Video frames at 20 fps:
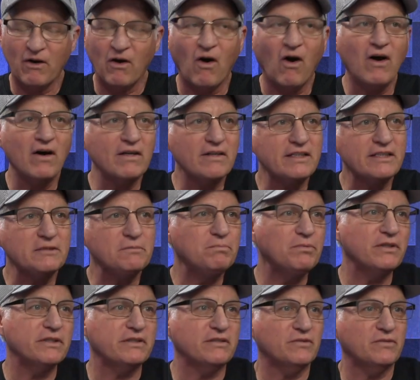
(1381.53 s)
all these
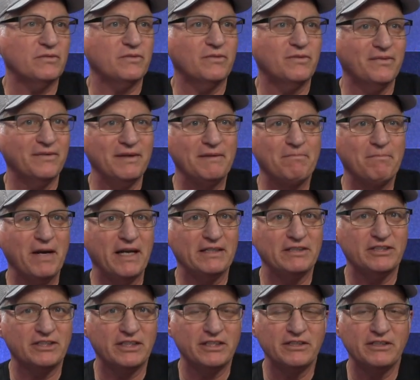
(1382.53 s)
books we
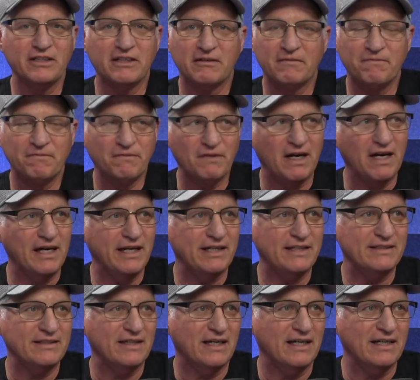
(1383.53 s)
mentioned you could
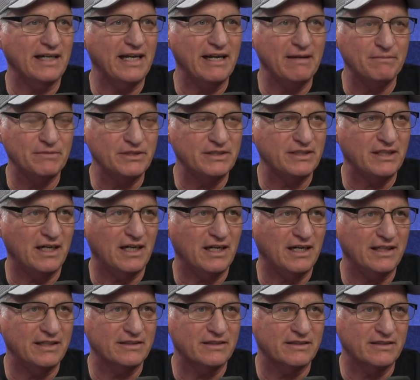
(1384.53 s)
find on
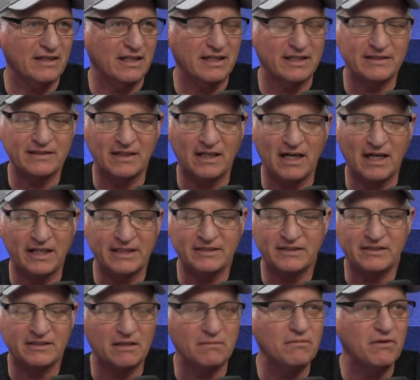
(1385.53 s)
Amazon or online.
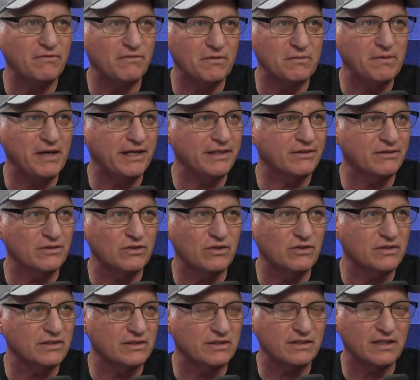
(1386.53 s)
Some of them at your
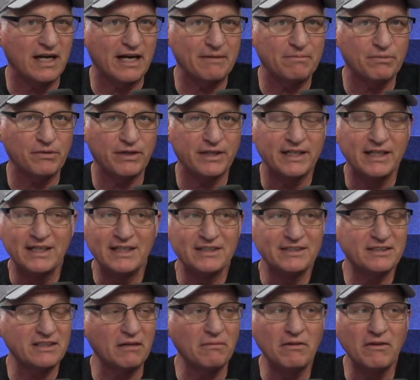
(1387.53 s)
local library.
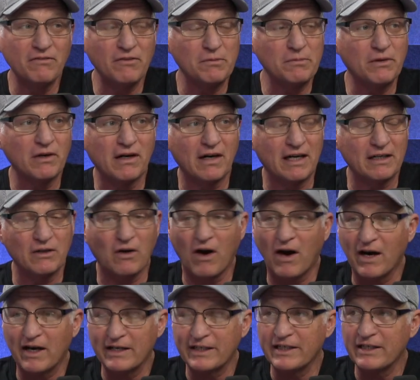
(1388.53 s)
Some of them are on
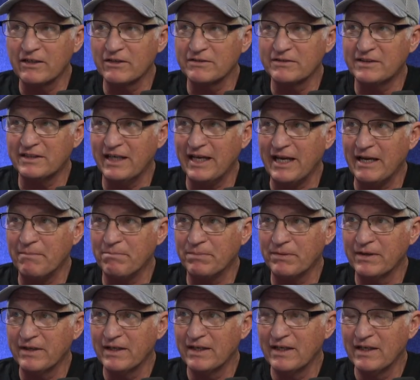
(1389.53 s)
audio tape.
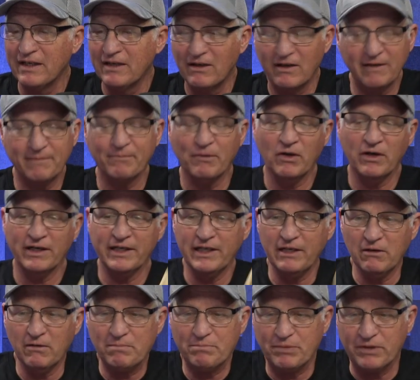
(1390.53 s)
Yes. Um,
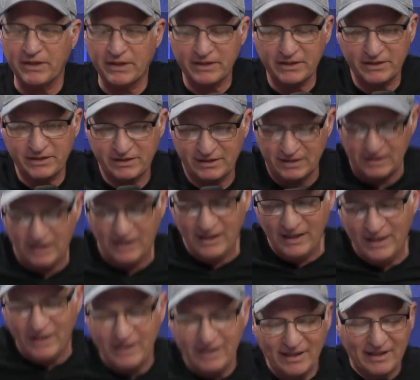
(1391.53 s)
audio books.
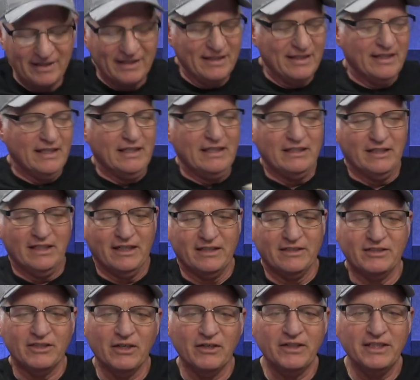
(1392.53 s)

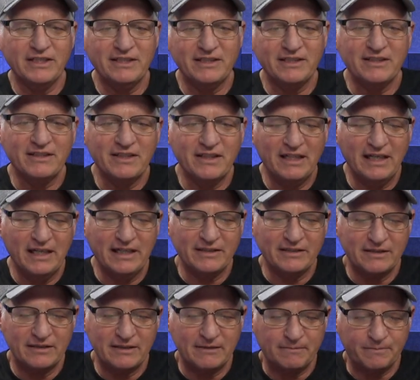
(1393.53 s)
So listen to
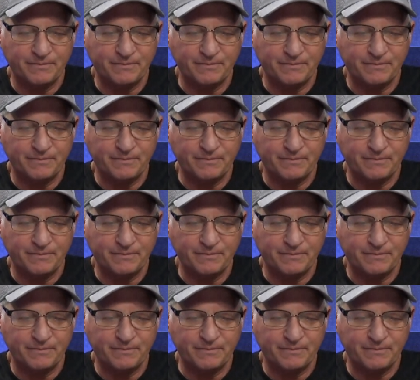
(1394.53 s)
this.